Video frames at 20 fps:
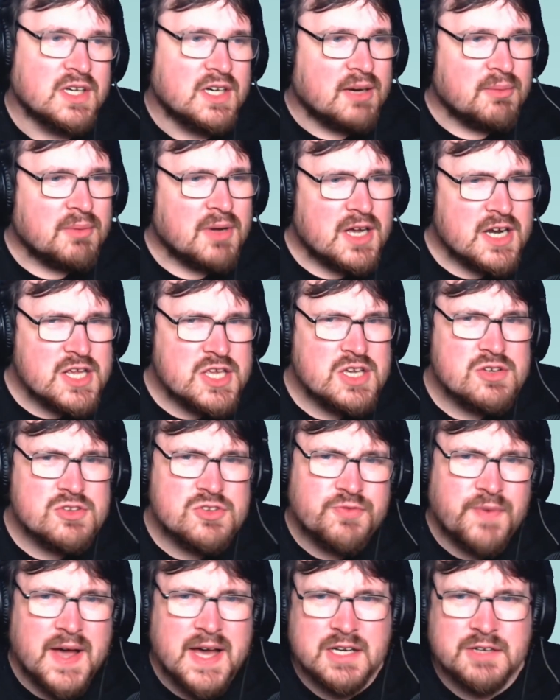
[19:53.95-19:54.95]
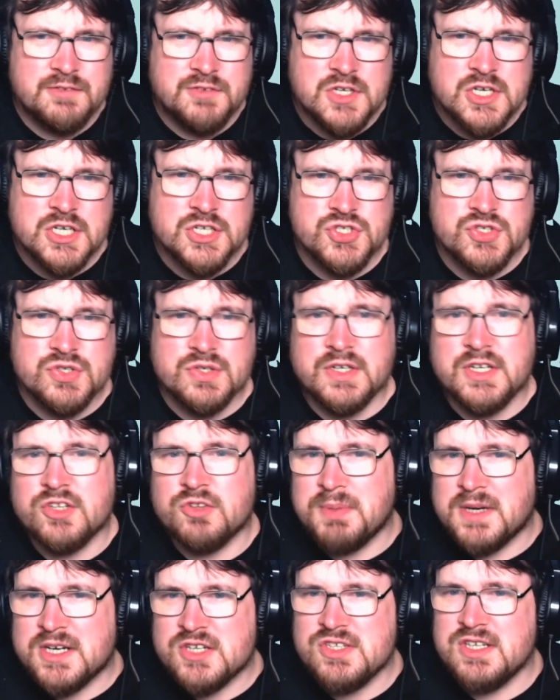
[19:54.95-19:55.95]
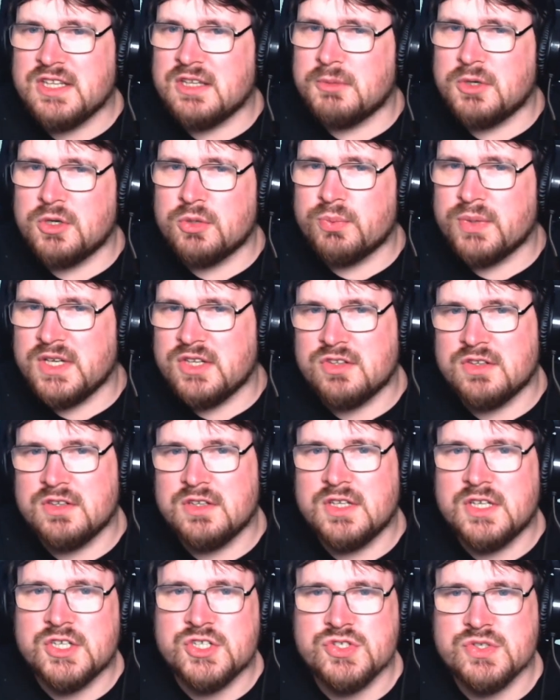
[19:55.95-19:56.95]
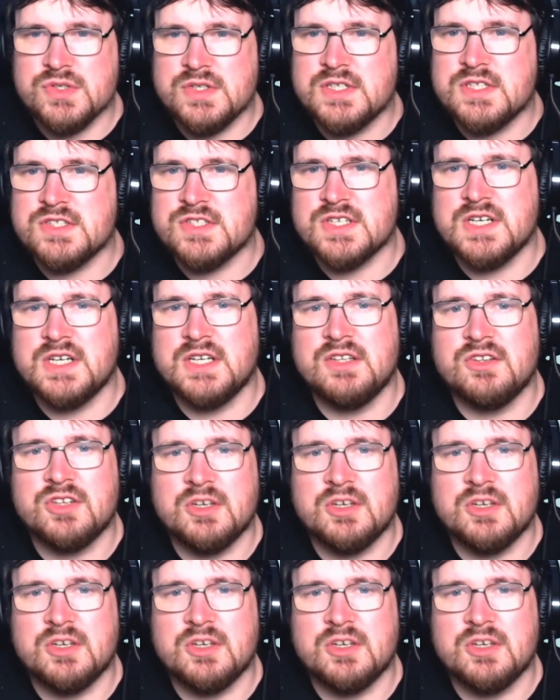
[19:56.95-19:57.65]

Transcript: I'm not a huge fan of Nurse Joy, especially the more recent Nurse Joy designs.